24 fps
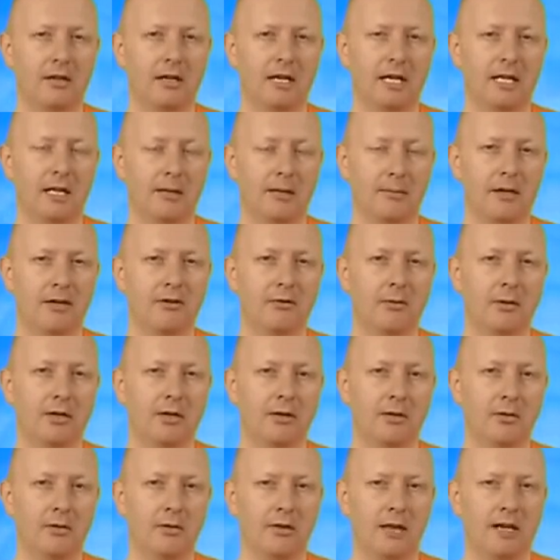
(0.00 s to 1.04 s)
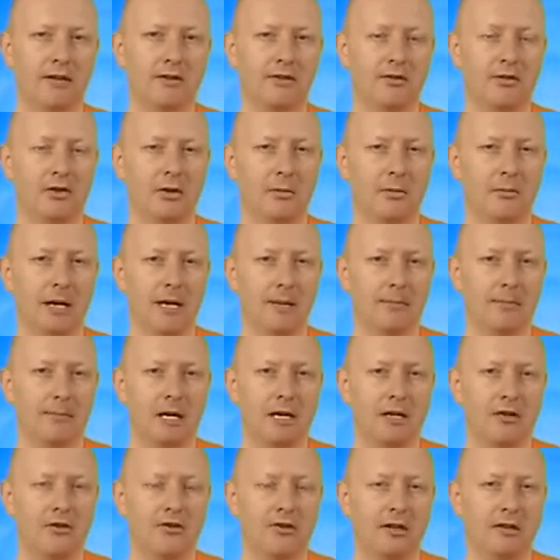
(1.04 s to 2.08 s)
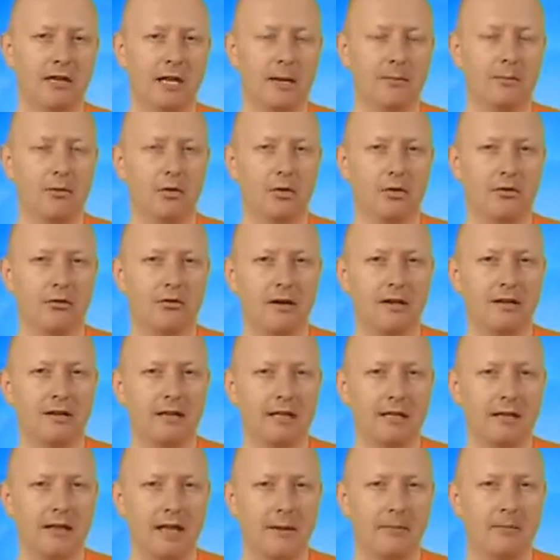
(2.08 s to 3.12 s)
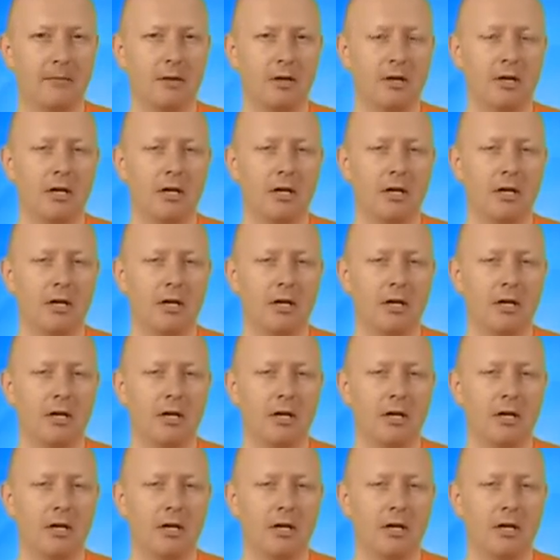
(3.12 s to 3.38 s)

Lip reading: And the best way to do that is not by punishing them or threatening them,